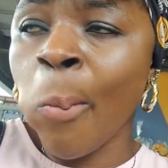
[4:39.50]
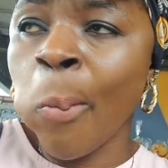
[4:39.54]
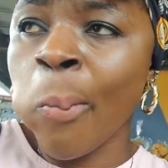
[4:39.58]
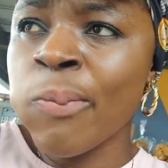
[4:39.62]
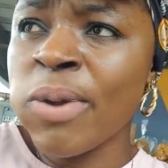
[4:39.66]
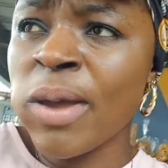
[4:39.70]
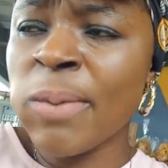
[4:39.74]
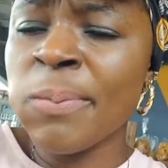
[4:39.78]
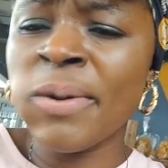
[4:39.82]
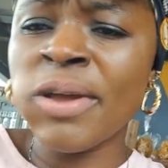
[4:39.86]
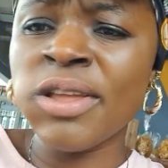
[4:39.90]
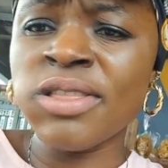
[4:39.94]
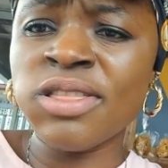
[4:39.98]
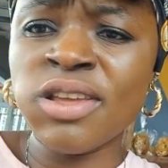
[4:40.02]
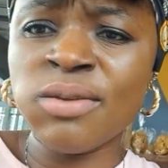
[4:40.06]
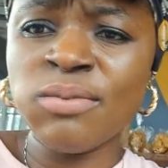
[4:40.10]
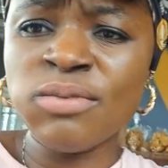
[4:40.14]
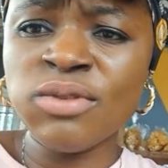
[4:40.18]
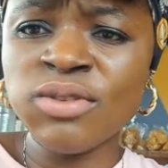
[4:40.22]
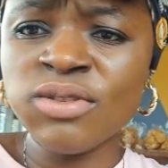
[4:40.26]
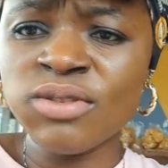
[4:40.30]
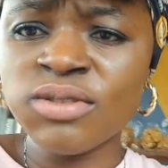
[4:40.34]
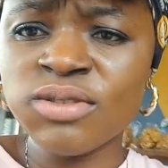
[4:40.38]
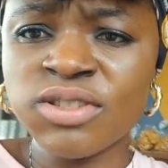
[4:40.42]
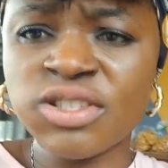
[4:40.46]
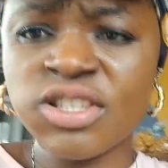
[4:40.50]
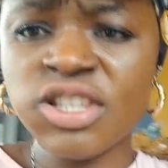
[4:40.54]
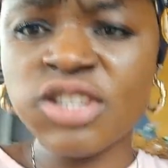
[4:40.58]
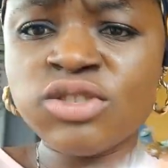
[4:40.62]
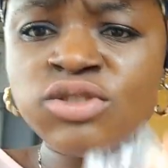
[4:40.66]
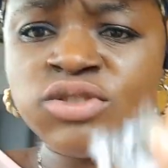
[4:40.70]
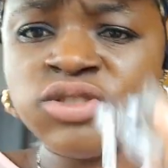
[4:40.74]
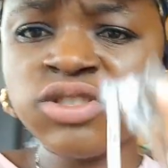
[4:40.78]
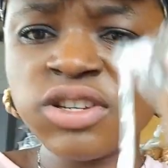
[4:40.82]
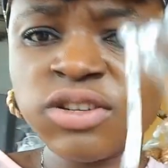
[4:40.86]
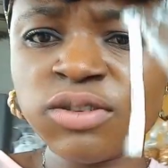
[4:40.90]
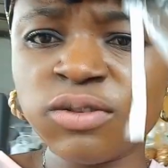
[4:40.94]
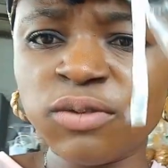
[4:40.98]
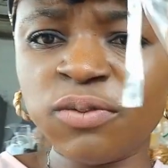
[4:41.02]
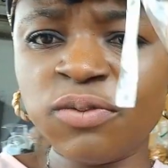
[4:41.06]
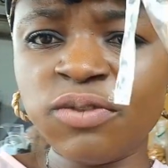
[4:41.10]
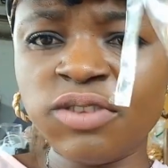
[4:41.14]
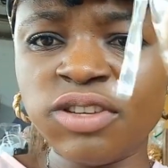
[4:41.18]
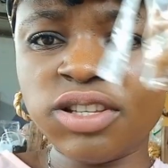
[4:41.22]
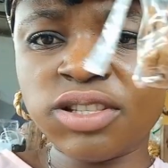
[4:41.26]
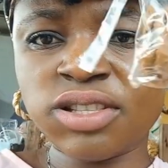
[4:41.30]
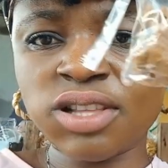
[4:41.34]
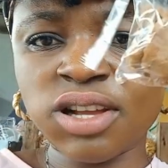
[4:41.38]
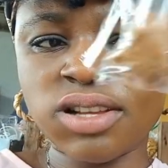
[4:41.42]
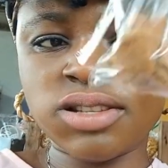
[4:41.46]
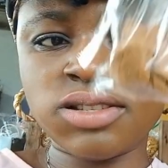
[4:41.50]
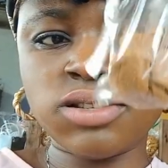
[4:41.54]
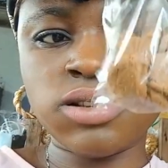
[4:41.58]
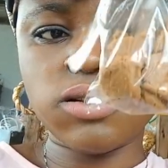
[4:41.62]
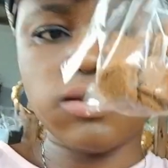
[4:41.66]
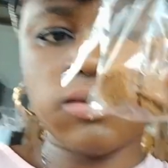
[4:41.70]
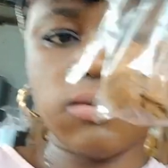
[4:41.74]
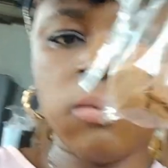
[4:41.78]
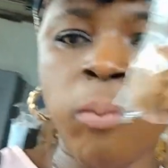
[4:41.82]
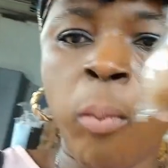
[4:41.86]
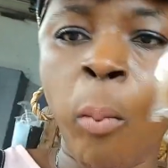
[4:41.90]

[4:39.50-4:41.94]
Pepe, they mean no say children go feed it and say.